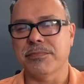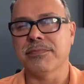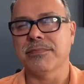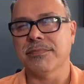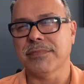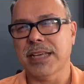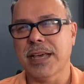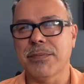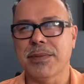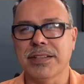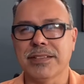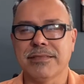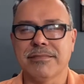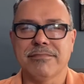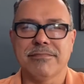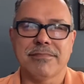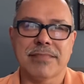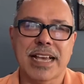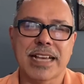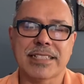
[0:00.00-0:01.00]
I mean,
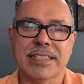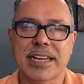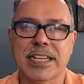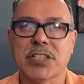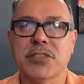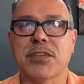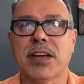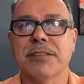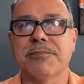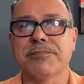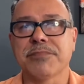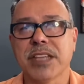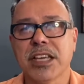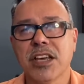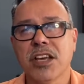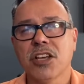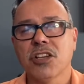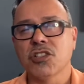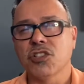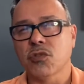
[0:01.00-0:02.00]
like I said, it's fun.
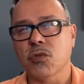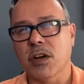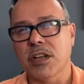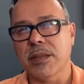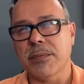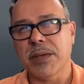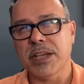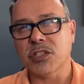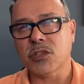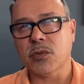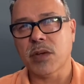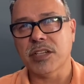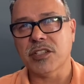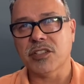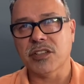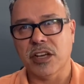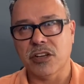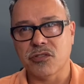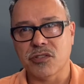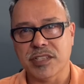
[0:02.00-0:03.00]
So one of the best ways
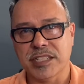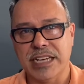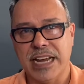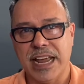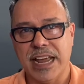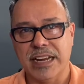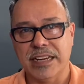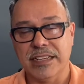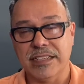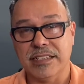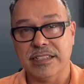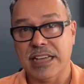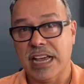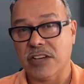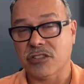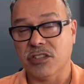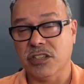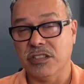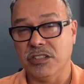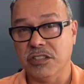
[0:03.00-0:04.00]
to understand is to
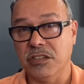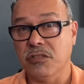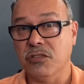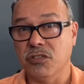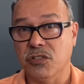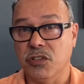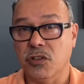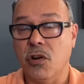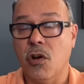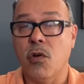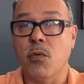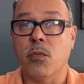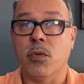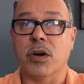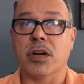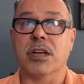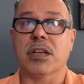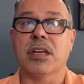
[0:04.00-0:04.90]
actually, do your homework.